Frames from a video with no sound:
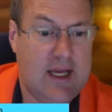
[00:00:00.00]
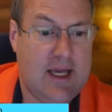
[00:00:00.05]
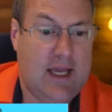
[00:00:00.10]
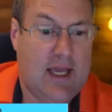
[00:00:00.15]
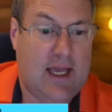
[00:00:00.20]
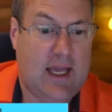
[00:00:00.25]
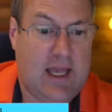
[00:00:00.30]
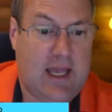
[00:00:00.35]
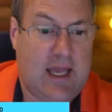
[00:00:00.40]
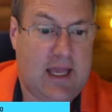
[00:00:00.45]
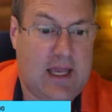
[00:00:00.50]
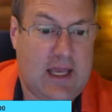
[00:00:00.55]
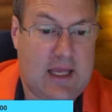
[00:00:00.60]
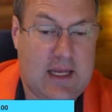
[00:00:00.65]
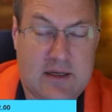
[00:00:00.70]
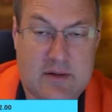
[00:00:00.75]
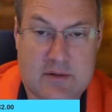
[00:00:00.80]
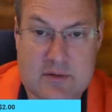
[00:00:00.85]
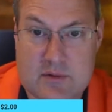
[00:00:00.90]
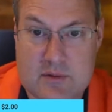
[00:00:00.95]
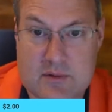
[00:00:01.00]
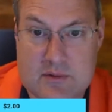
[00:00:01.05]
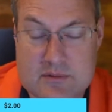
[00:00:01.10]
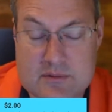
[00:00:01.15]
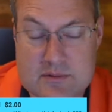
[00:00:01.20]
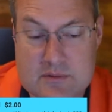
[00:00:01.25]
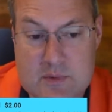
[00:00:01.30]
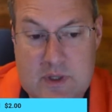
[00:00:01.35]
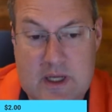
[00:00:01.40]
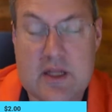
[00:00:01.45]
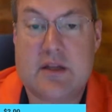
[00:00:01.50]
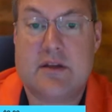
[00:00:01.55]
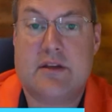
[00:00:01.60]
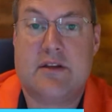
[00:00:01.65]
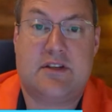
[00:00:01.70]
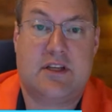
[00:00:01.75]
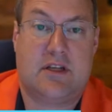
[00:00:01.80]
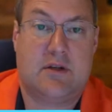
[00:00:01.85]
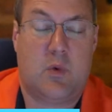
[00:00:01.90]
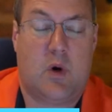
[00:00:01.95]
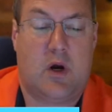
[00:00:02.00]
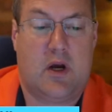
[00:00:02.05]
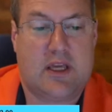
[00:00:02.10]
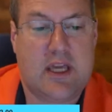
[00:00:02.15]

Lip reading: And, well, it didn't work.